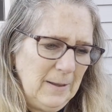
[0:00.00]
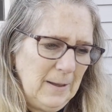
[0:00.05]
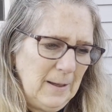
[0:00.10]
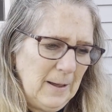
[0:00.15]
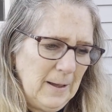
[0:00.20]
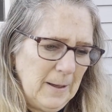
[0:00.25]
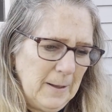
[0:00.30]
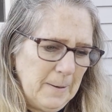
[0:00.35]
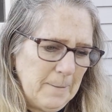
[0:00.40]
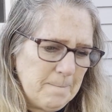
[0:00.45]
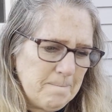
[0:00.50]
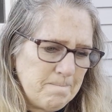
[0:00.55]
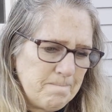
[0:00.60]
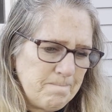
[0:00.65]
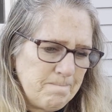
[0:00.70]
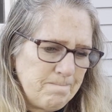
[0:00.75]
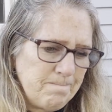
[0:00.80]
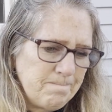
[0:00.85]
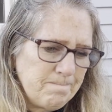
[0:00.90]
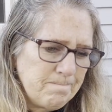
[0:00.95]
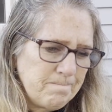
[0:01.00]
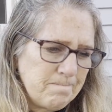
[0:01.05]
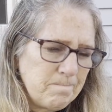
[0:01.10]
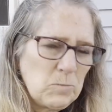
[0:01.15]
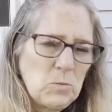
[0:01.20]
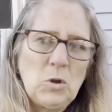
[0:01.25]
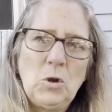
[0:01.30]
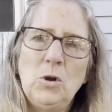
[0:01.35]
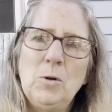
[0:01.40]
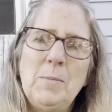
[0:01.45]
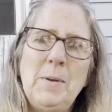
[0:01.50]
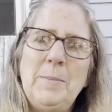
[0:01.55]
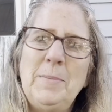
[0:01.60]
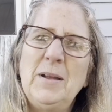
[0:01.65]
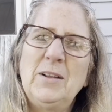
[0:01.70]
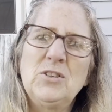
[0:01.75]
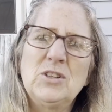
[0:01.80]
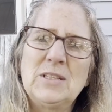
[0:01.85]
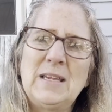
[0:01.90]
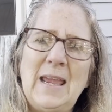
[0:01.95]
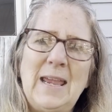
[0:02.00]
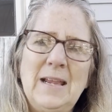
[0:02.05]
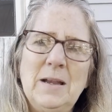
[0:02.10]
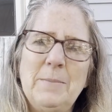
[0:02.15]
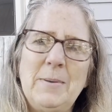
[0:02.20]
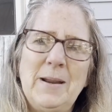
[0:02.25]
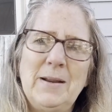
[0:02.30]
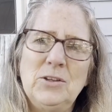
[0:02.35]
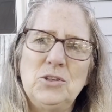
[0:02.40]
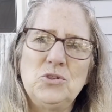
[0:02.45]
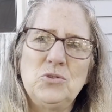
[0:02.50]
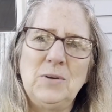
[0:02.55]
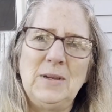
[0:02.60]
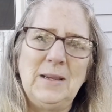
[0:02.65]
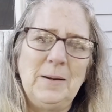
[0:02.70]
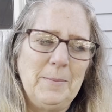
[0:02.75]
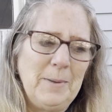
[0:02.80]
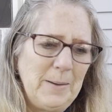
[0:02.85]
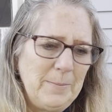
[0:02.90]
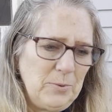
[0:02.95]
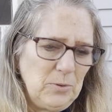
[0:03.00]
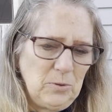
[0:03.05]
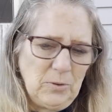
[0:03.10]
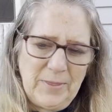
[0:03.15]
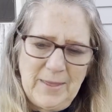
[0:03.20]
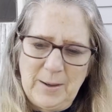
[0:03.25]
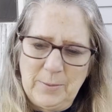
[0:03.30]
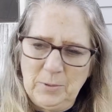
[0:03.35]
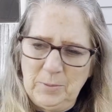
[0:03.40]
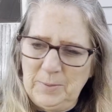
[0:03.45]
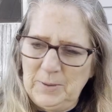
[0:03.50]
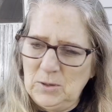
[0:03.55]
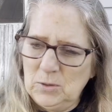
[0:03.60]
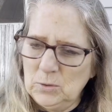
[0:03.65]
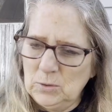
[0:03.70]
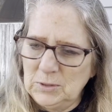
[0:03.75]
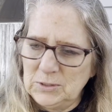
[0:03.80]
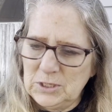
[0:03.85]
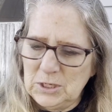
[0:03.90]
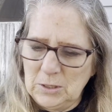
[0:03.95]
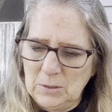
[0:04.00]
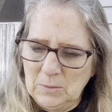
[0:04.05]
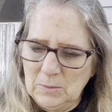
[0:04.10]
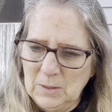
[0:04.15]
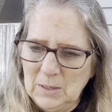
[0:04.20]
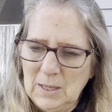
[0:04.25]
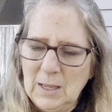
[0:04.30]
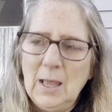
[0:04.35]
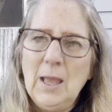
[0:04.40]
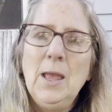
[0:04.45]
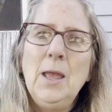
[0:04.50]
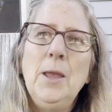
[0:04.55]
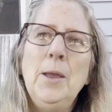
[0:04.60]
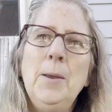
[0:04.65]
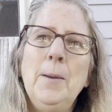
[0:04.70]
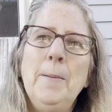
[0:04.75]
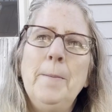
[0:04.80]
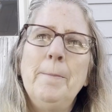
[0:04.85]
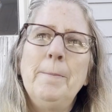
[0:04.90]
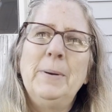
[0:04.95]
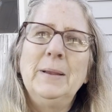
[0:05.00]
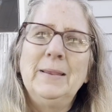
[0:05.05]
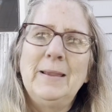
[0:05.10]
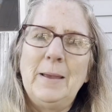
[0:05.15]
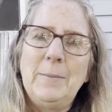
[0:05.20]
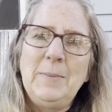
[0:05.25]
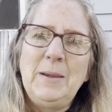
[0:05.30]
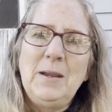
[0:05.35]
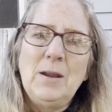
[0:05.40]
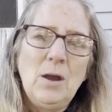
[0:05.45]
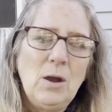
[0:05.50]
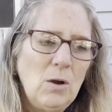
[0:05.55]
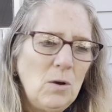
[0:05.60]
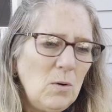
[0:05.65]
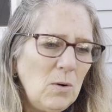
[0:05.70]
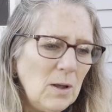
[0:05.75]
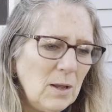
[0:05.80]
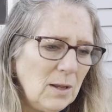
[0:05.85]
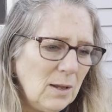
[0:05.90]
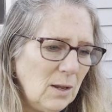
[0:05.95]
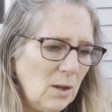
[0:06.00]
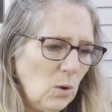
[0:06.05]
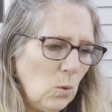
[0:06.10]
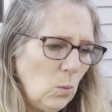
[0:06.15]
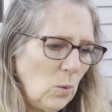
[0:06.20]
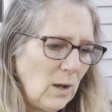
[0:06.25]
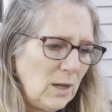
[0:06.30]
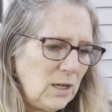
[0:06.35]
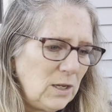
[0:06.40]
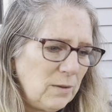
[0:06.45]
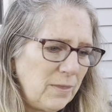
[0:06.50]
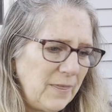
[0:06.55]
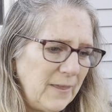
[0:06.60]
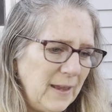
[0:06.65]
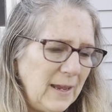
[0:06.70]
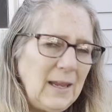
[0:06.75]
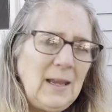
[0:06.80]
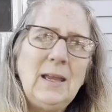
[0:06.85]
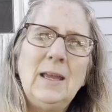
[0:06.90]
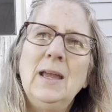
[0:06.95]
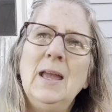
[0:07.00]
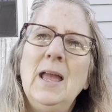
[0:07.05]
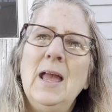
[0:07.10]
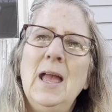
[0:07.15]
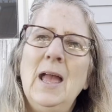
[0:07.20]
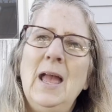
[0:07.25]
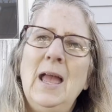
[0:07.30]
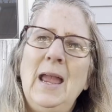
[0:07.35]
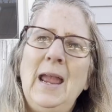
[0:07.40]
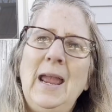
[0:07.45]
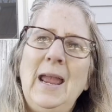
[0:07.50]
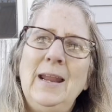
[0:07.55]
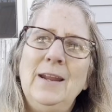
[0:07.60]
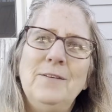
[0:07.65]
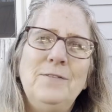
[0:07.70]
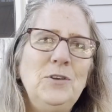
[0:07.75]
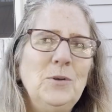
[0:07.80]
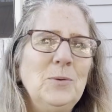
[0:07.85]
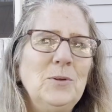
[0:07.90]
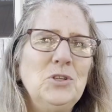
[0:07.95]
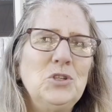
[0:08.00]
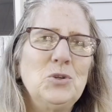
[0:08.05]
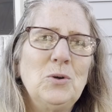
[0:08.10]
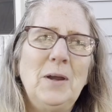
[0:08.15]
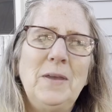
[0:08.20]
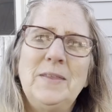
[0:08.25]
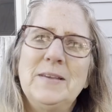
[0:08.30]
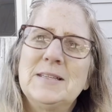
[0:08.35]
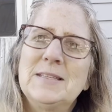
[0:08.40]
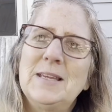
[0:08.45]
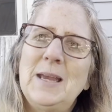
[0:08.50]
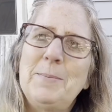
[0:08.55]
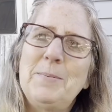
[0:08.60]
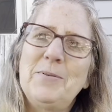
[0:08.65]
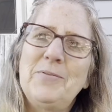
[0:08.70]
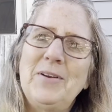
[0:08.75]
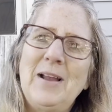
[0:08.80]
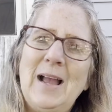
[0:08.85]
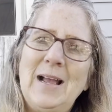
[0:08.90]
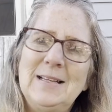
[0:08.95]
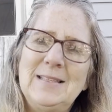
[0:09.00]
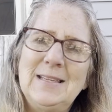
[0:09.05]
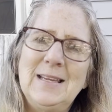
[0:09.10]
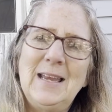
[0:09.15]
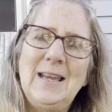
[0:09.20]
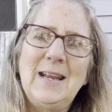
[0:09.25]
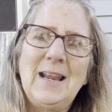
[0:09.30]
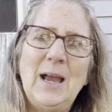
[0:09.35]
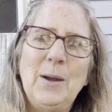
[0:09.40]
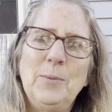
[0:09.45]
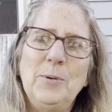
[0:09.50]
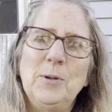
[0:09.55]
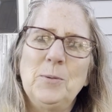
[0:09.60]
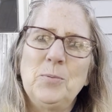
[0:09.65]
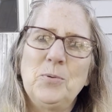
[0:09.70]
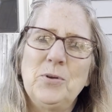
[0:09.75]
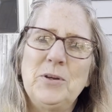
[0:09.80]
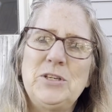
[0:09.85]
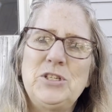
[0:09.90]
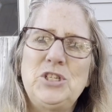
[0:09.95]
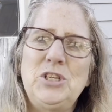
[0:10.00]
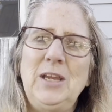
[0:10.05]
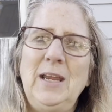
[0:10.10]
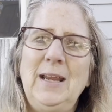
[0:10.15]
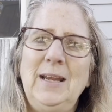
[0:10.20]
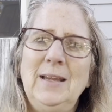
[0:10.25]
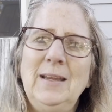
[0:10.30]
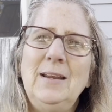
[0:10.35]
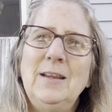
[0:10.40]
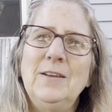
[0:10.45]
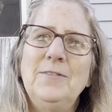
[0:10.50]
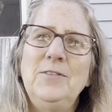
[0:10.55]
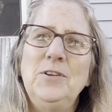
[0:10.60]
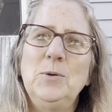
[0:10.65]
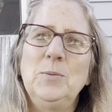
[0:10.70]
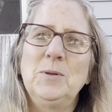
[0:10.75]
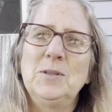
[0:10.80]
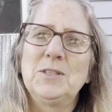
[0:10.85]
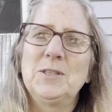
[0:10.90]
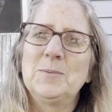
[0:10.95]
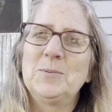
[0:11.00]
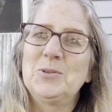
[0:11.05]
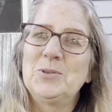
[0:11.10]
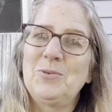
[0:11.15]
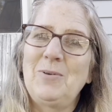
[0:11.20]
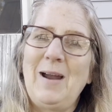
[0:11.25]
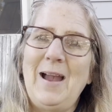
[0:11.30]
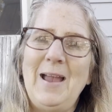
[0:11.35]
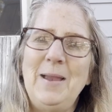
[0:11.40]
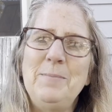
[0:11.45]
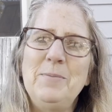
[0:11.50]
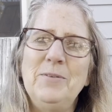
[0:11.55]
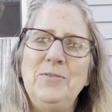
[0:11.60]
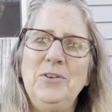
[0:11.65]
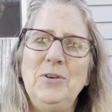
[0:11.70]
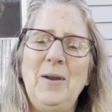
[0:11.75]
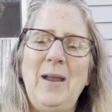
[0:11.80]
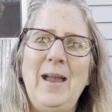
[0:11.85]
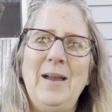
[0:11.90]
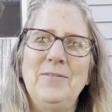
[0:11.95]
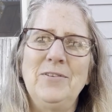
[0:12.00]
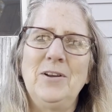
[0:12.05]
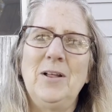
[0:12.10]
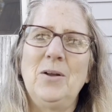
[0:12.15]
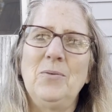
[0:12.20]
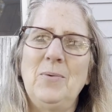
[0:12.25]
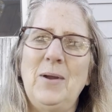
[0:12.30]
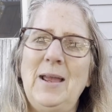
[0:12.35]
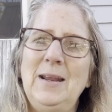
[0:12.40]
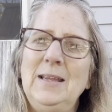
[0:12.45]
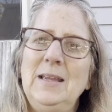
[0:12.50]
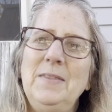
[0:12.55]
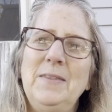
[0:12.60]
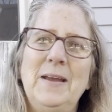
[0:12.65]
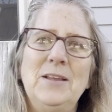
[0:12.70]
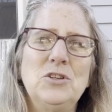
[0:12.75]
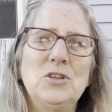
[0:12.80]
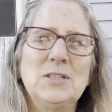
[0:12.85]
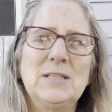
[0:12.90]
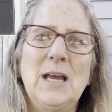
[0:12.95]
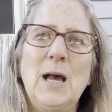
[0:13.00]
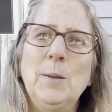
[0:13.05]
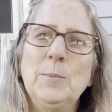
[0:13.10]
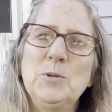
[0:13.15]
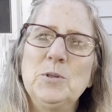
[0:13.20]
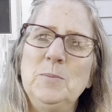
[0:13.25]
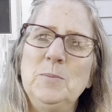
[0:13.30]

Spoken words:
or maybe I'll just hang them on a tree in my booth. That would be cool too. But let me know what you think. And if you enjoy this type of content, I would appreciate it if you would subscribe if you haven't already. That just helps